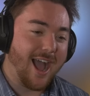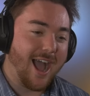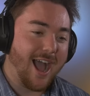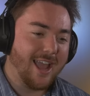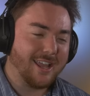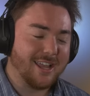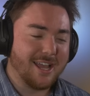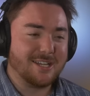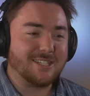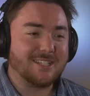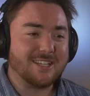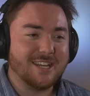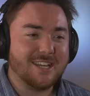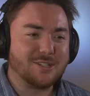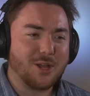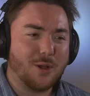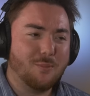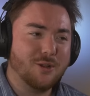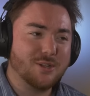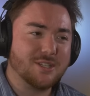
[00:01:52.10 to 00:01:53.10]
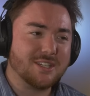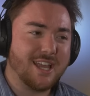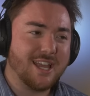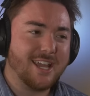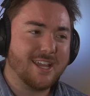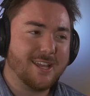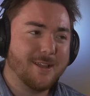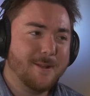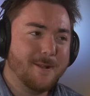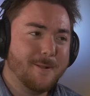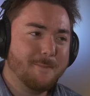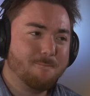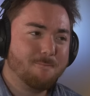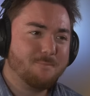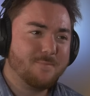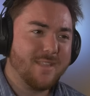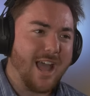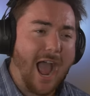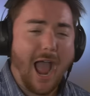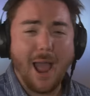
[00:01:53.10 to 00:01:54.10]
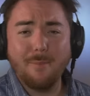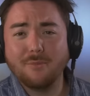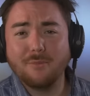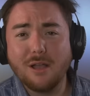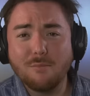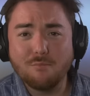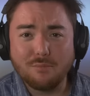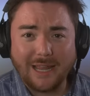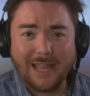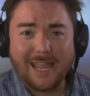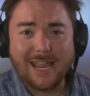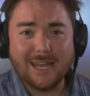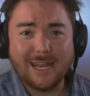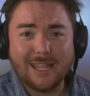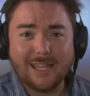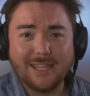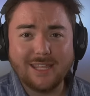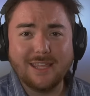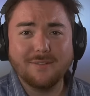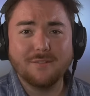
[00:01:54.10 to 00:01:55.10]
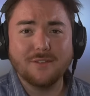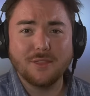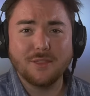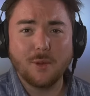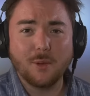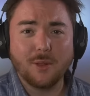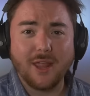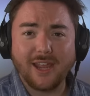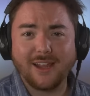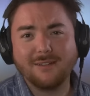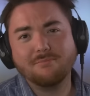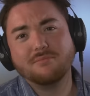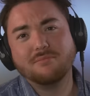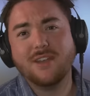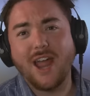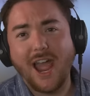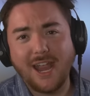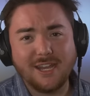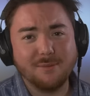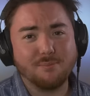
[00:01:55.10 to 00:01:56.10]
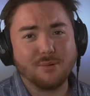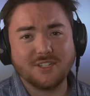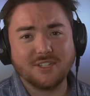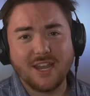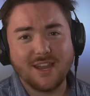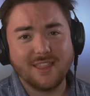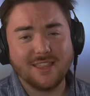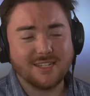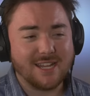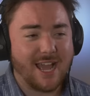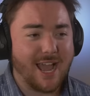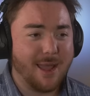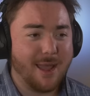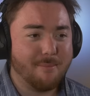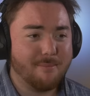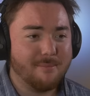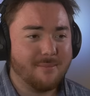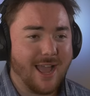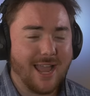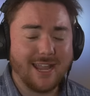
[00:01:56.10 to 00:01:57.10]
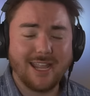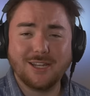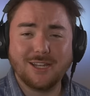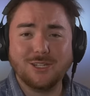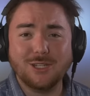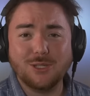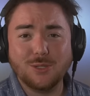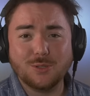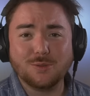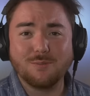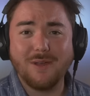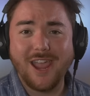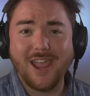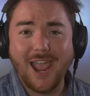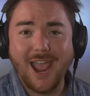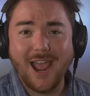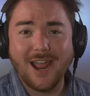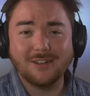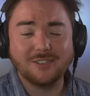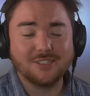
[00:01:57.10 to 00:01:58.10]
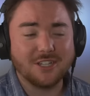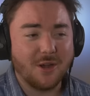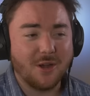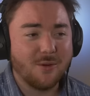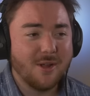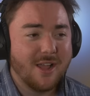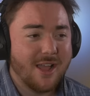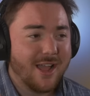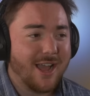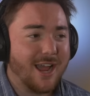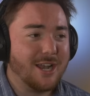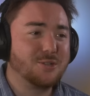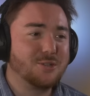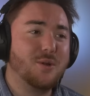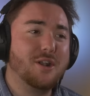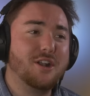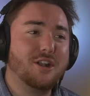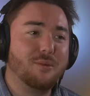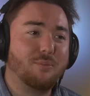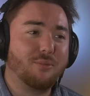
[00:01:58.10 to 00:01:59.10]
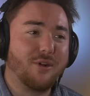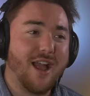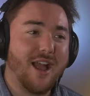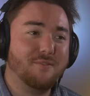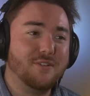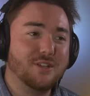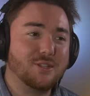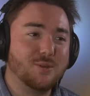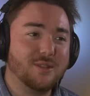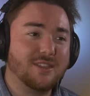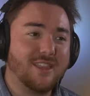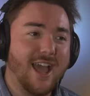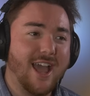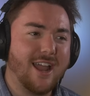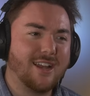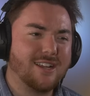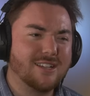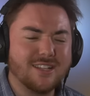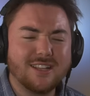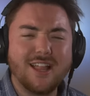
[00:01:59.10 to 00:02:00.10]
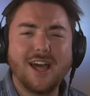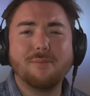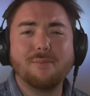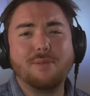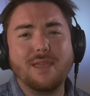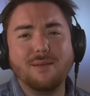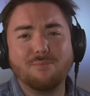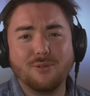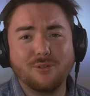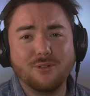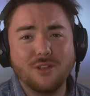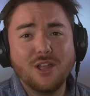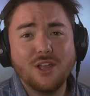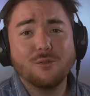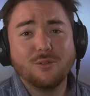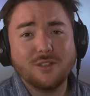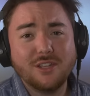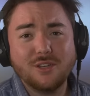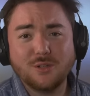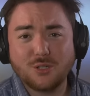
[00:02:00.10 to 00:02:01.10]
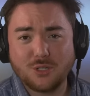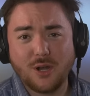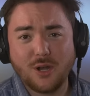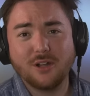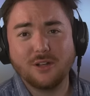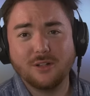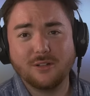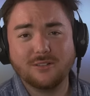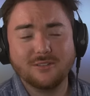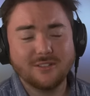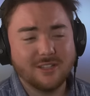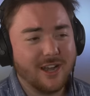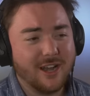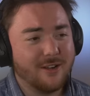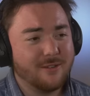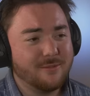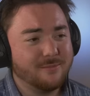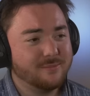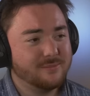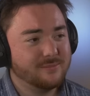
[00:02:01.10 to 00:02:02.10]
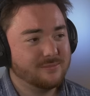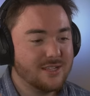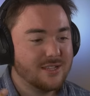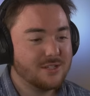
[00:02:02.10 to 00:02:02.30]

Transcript: I guess it's almost like I'm complaining, even though like 90% of the time I get to use my hand. So I just wanted to preface with that, because a lot of people really do struggle, you know?